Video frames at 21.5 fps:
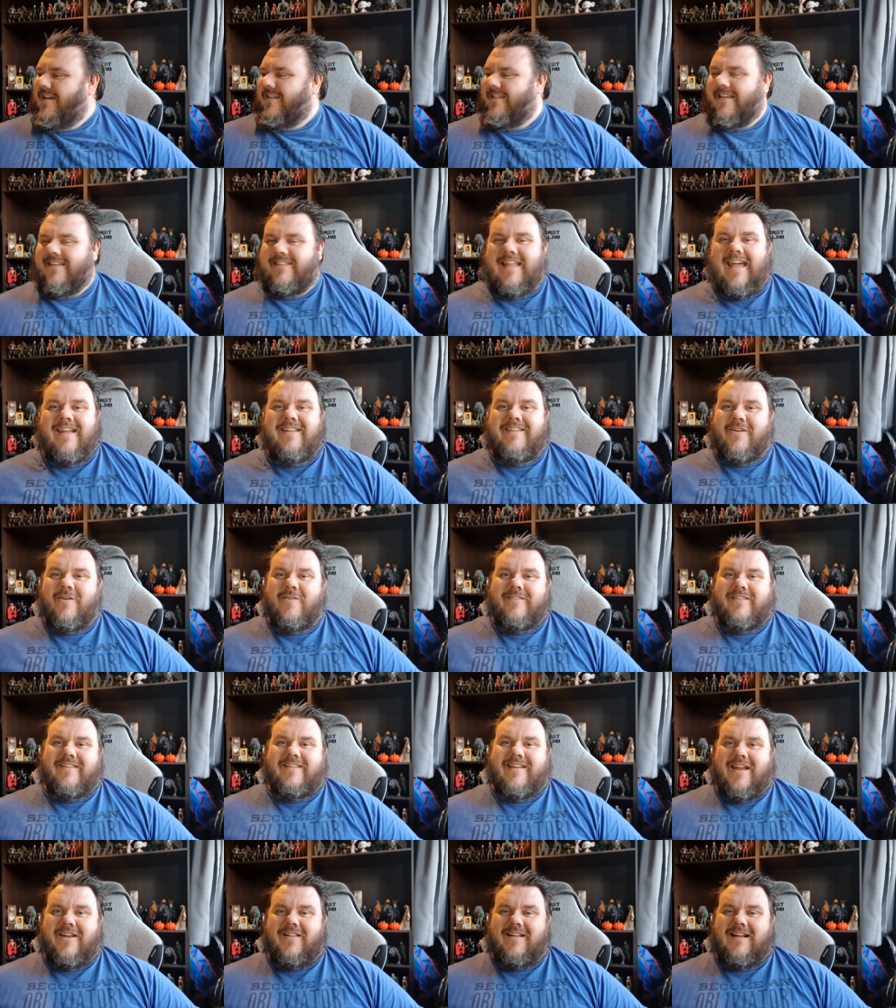So stay tuned to the
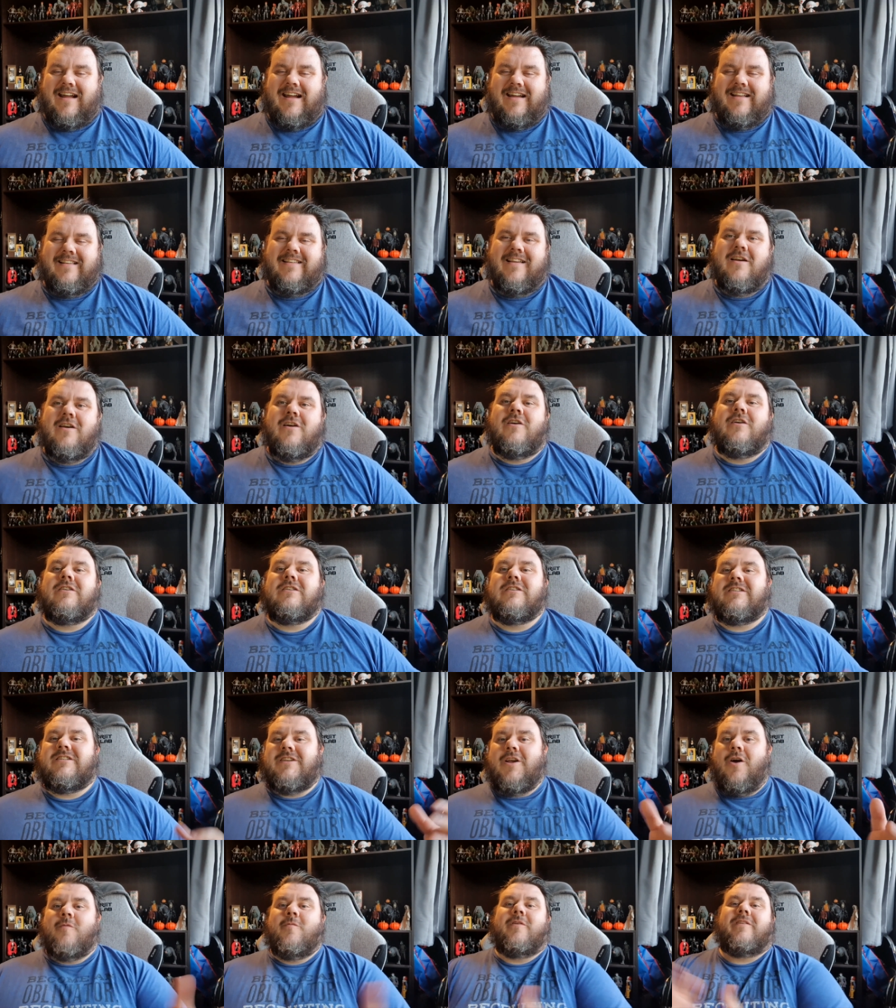channel, guys.
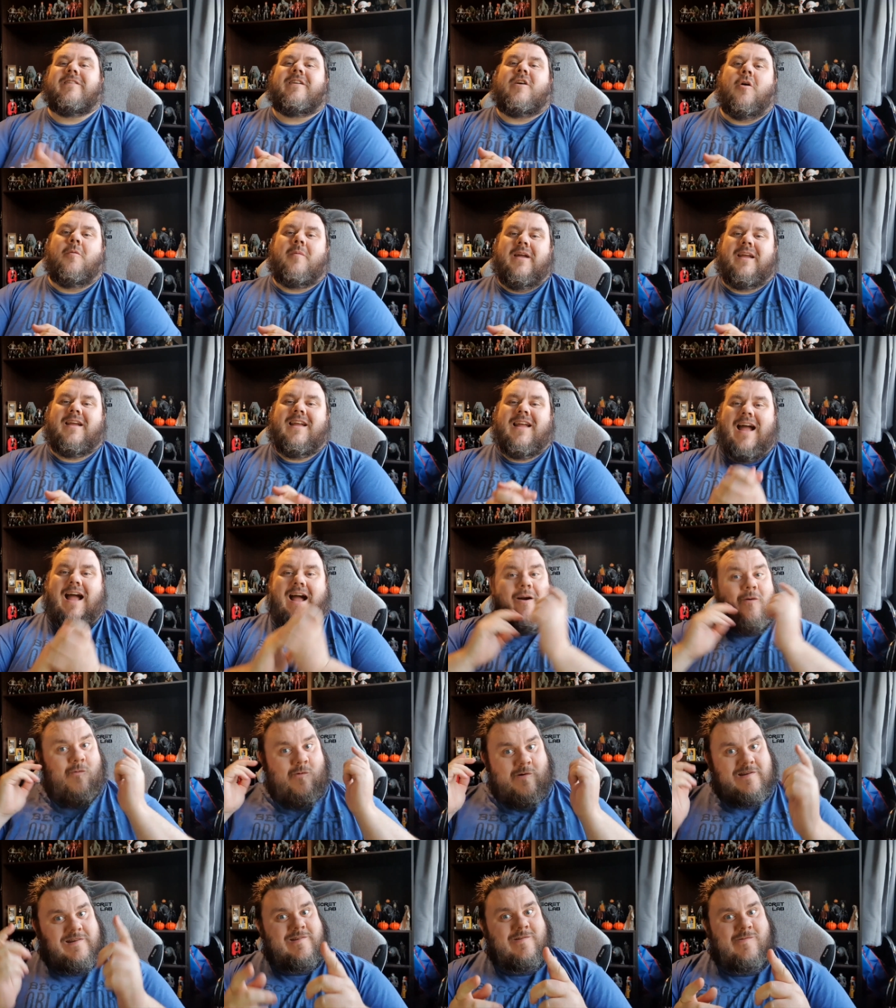So much coming. I
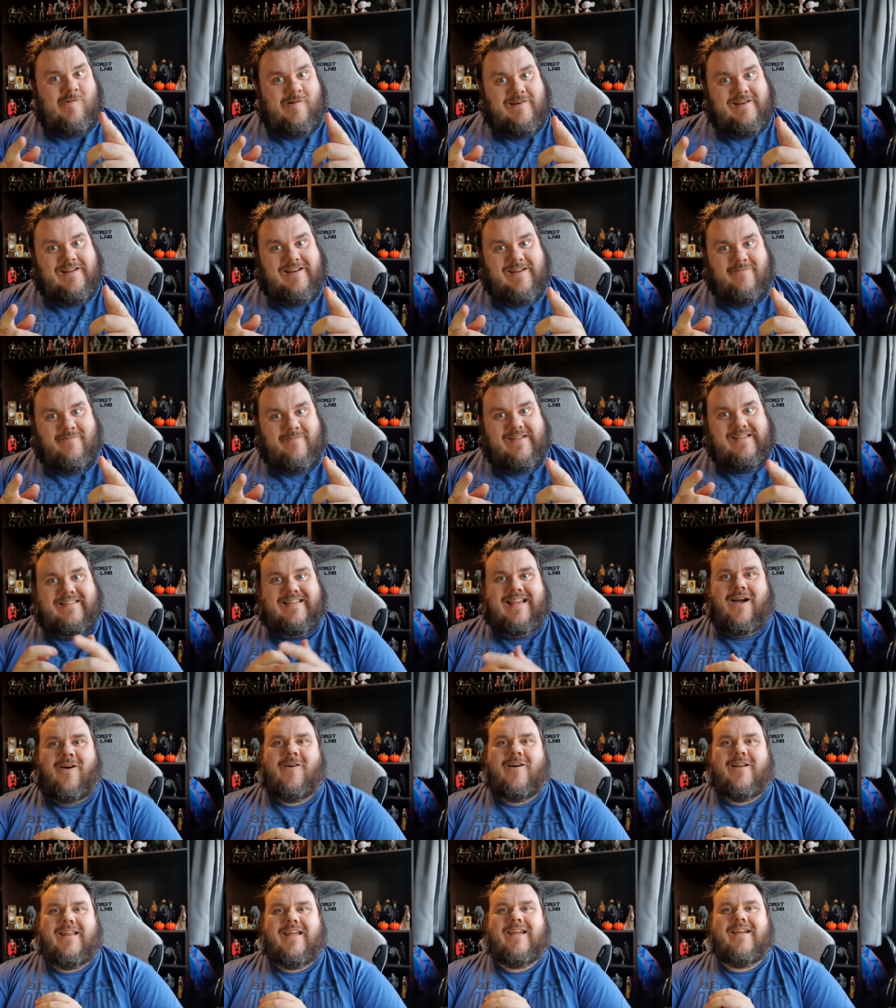wouldn't want you to miss
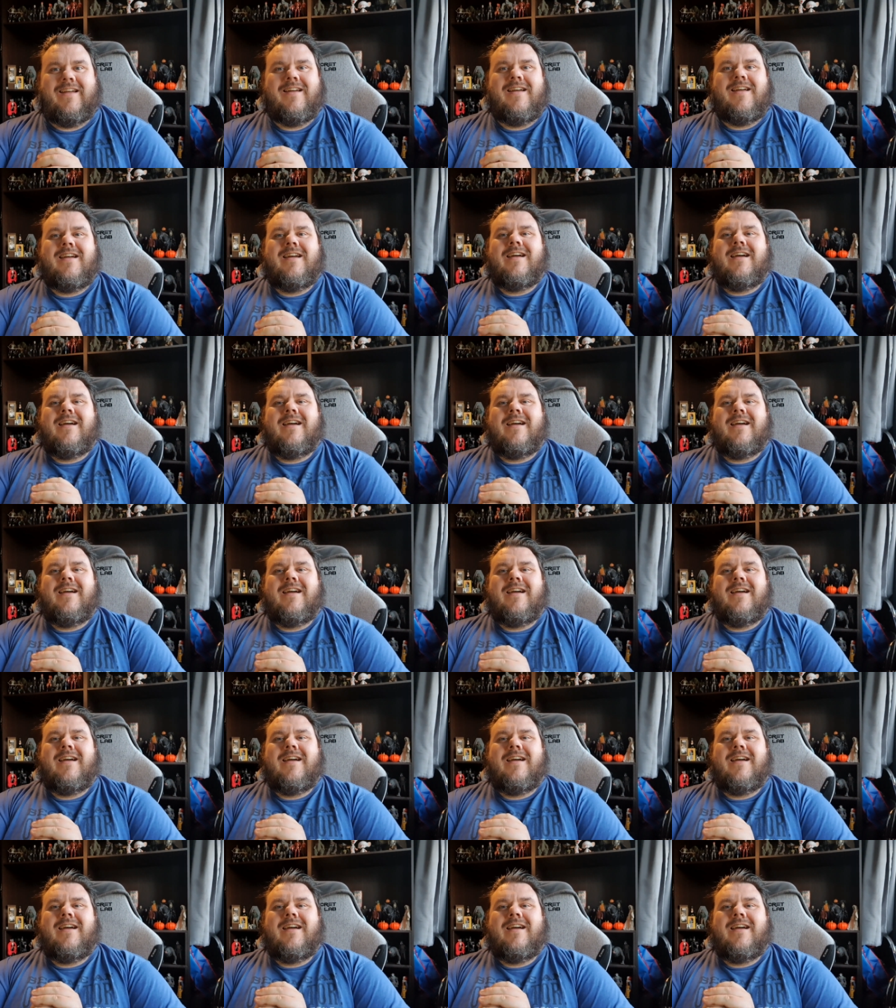out on it.